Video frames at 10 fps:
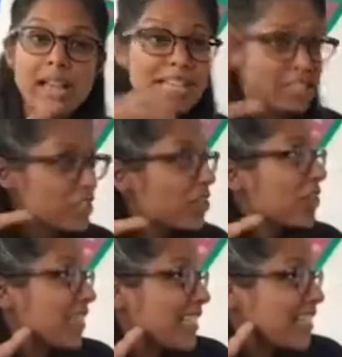Do you think you
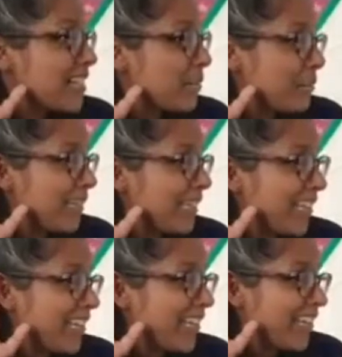can tell me?
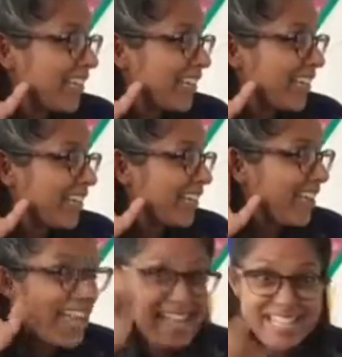
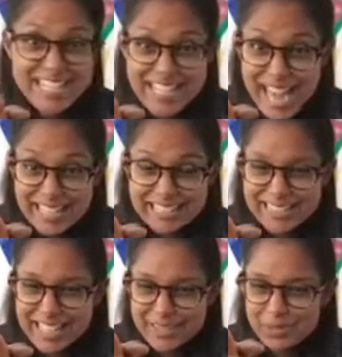Yes,
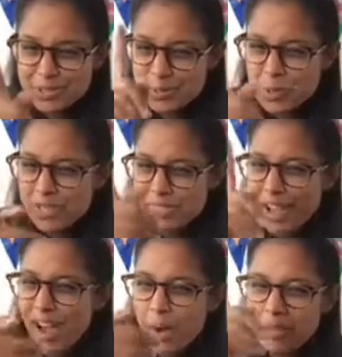that was one that
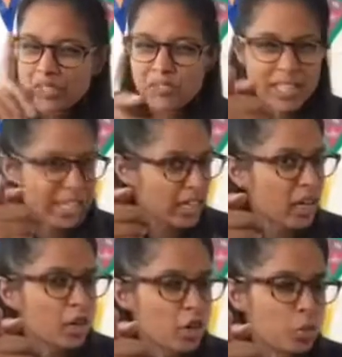I was thinking. I
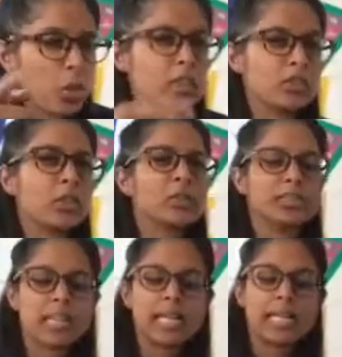heard one of you say